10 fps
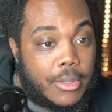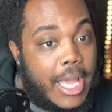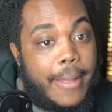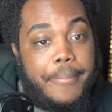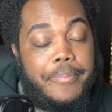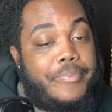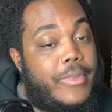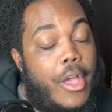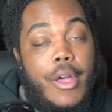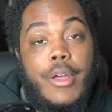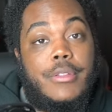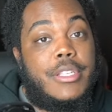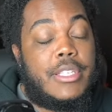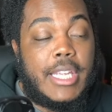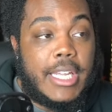yeah oh
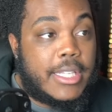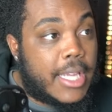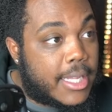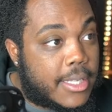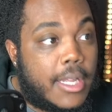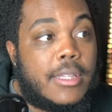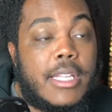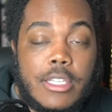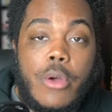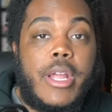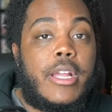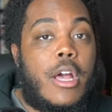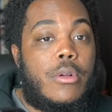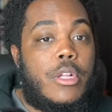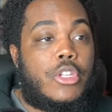this is getting intense let's go ahead and
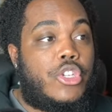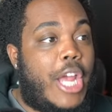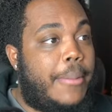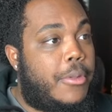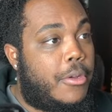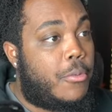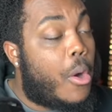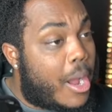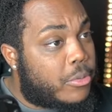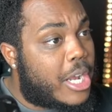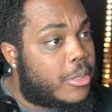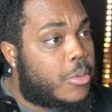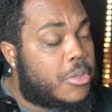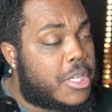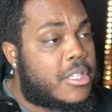go to chapter where are we? chapter
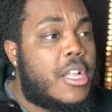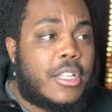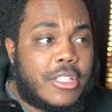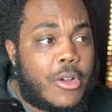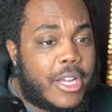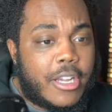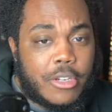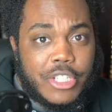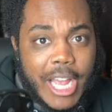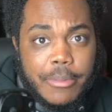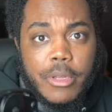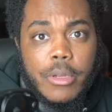106 let's go ahead and go to chapter